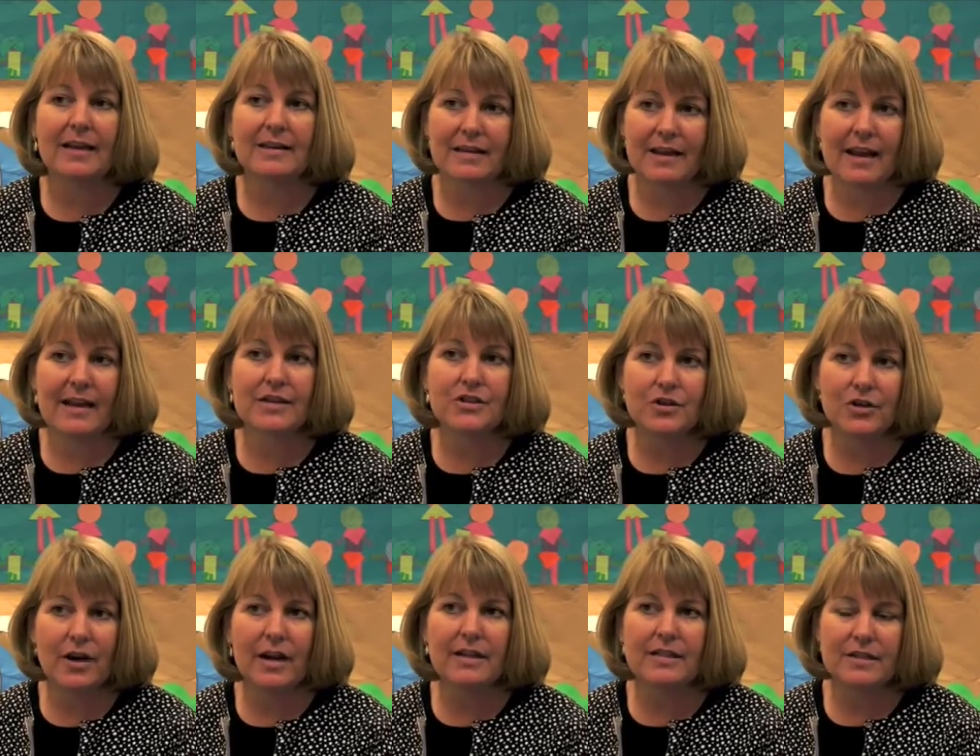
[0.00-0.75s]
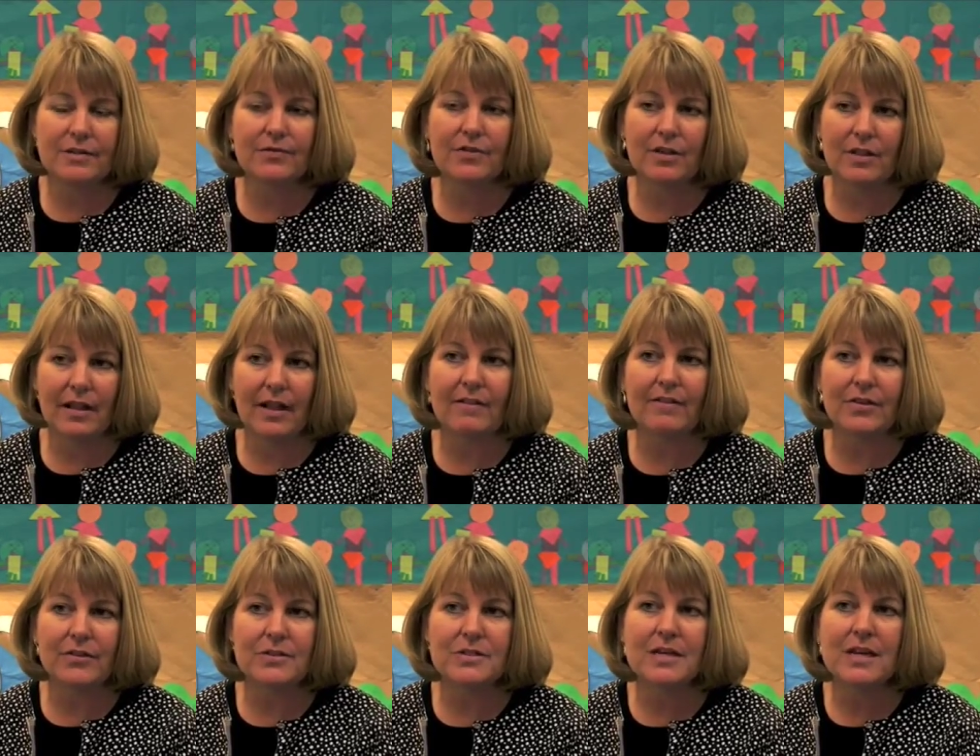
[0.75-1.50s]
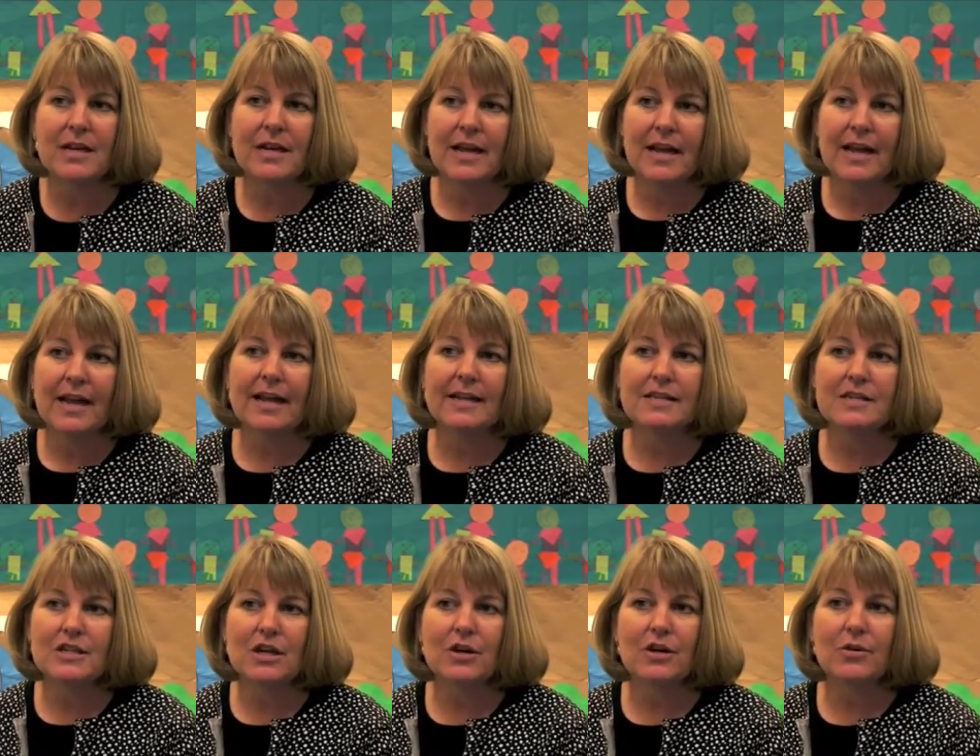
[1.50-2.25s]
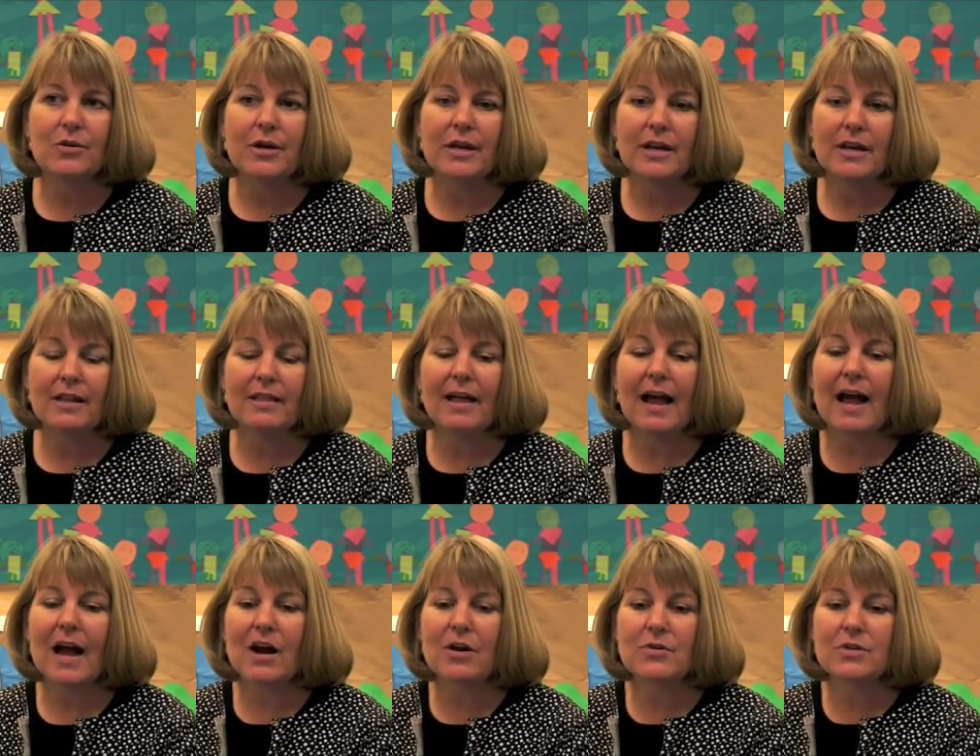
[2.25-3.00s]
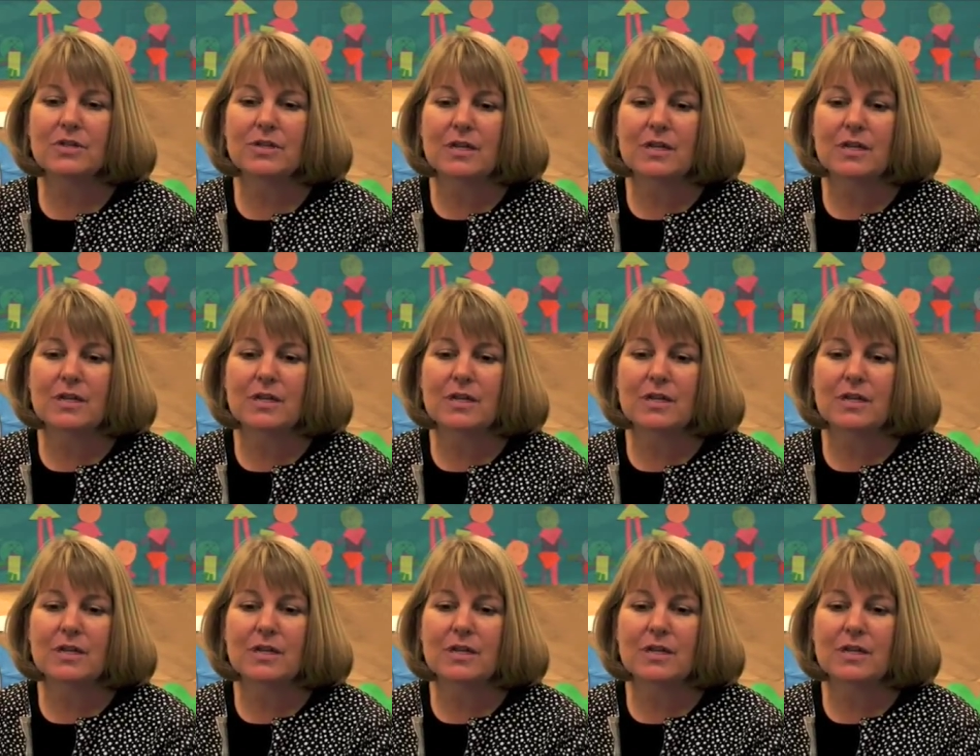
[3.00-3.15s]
answer it at different levels. And so it allows